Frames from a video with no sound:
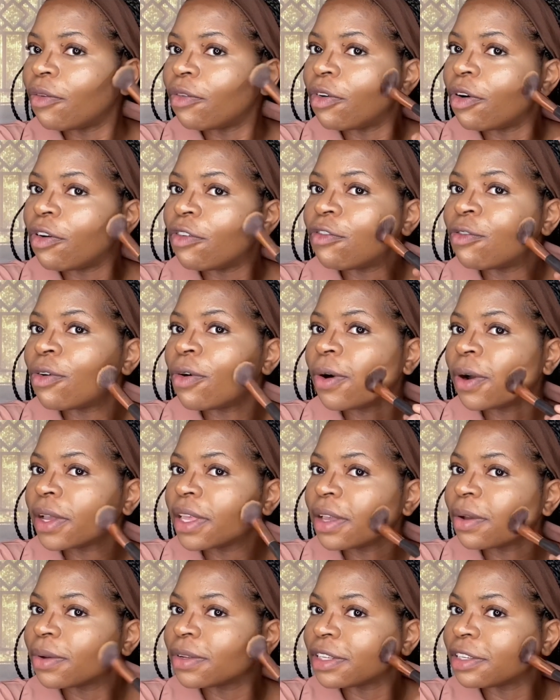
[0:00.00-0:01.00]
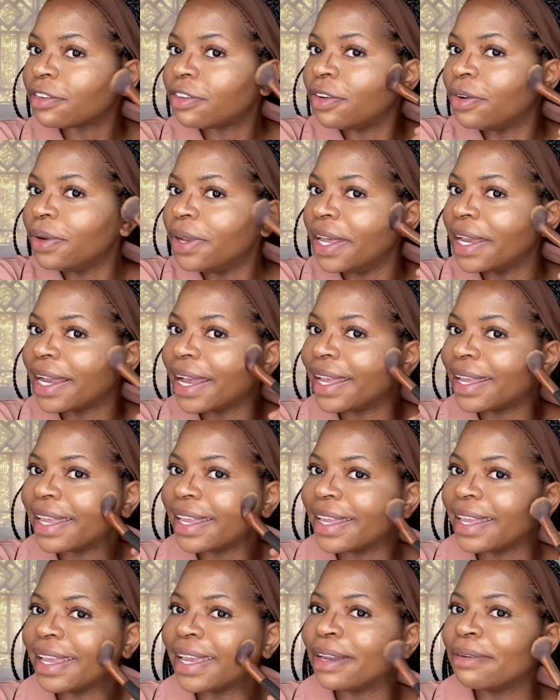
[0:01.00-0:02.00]
of walking because I feel like I
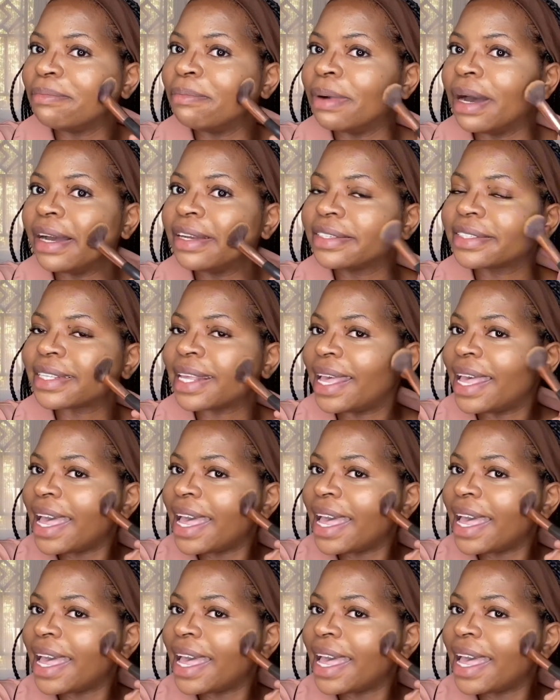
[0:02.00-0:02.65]
can get bashed.